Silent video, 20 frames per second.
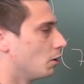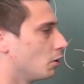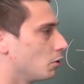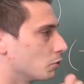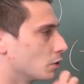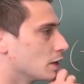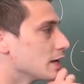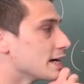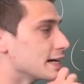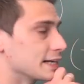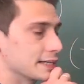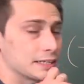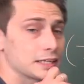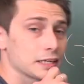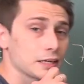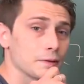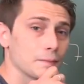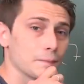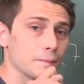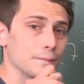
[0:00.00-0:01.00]
All right,
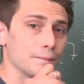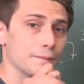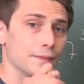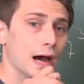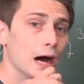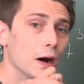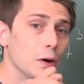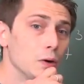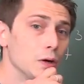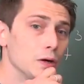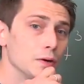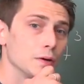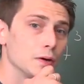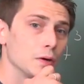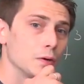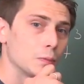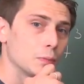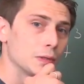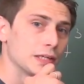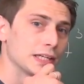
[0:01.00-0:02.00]
now
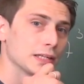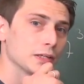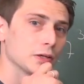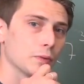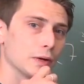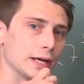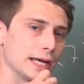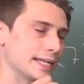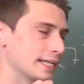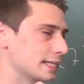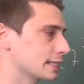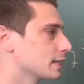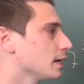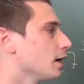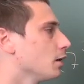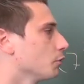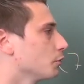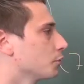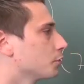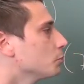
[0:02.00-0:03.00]
we can go ahead and
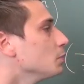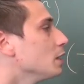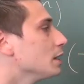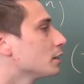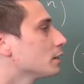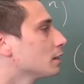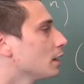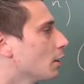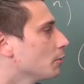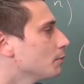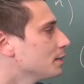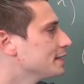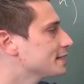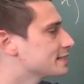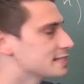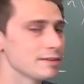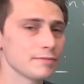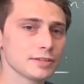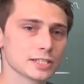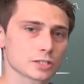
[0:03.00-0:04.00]
count. Well, how many
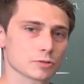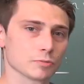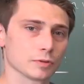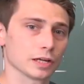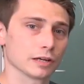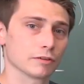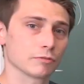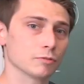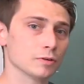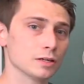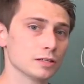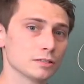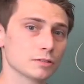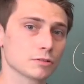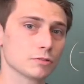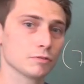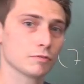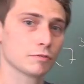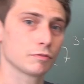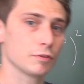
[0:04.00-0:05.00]
sevens do we have? One,
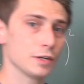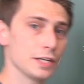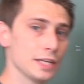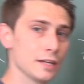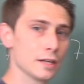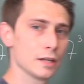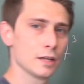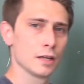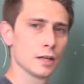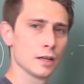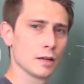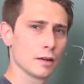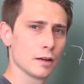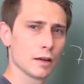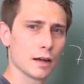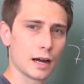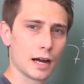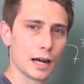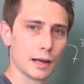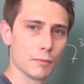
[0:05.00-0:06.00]
two, three.
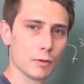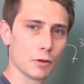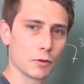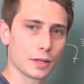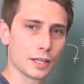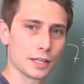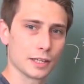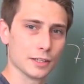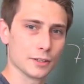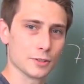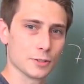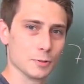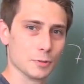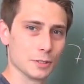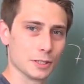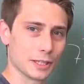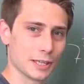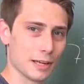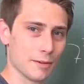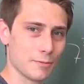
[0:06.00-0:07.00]
I'm looking into
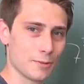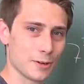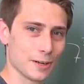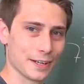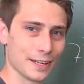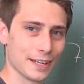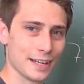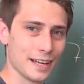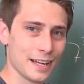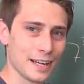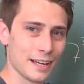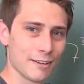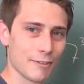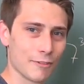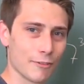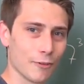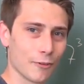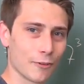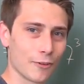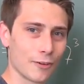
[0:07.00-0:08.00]
the camera there.
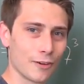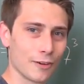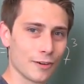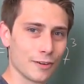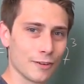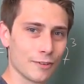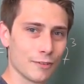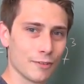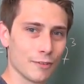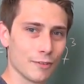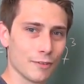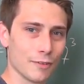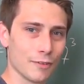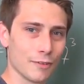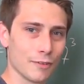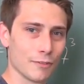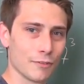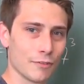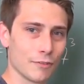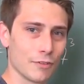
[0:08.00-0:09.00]
Four,
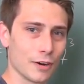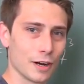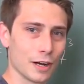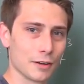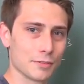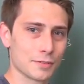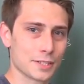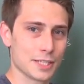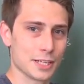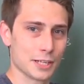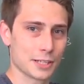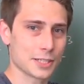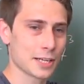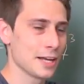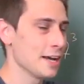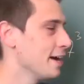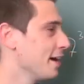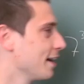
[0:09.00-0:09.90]
five, six.